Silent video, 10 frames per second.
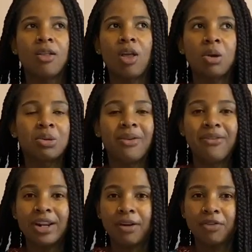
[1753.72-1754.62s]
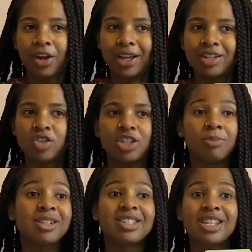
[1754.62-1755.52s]
not only feed off your energy
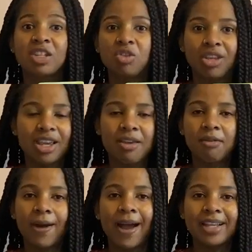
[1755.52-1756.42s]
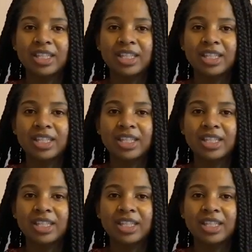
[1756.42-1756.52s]
but send you the evil eye,